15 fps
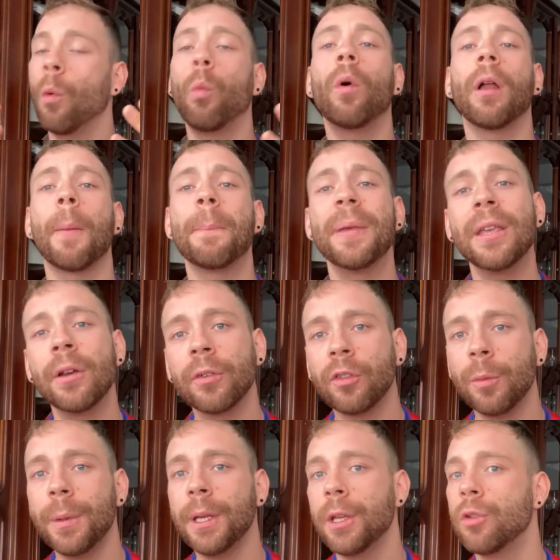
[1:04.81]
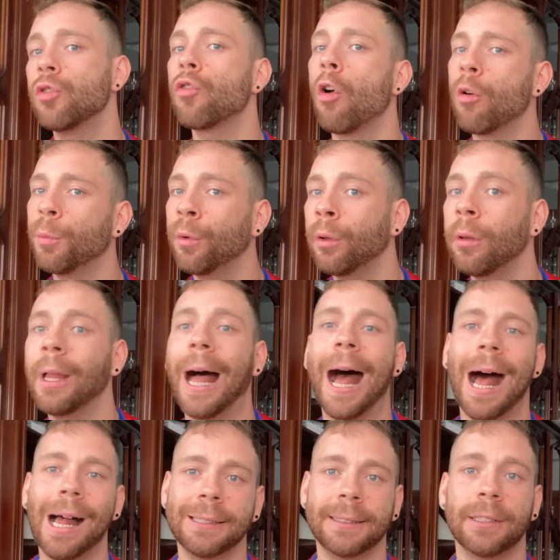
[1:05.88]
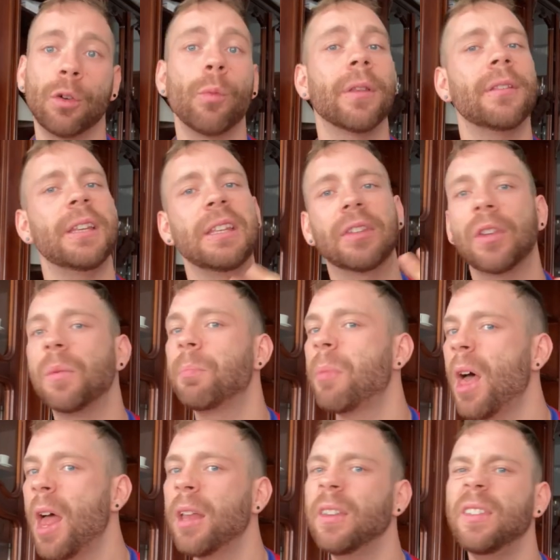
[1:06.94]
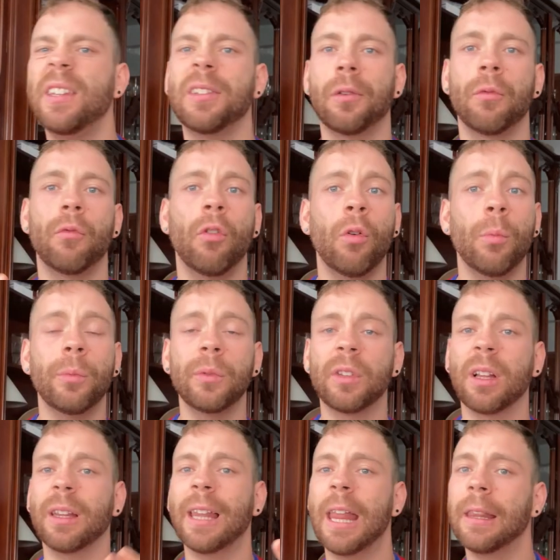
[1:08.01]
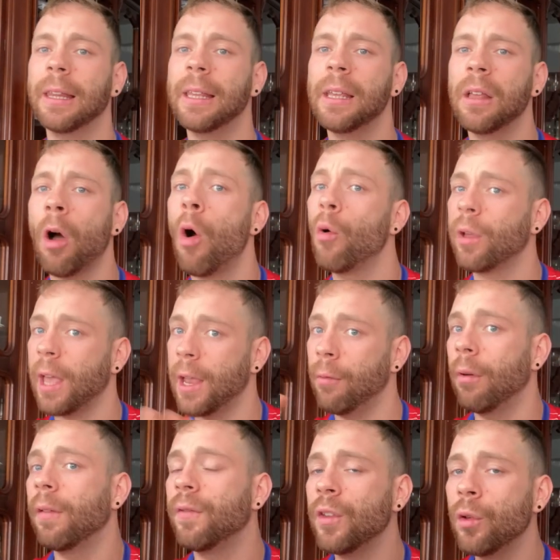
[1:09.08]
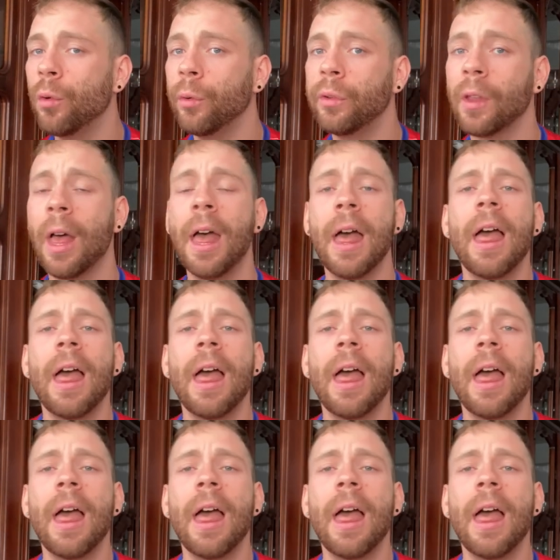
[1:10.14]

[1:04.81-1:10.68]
what appeared to be normal hostel with decent beds, decent rooms, cleanly, okay reviews,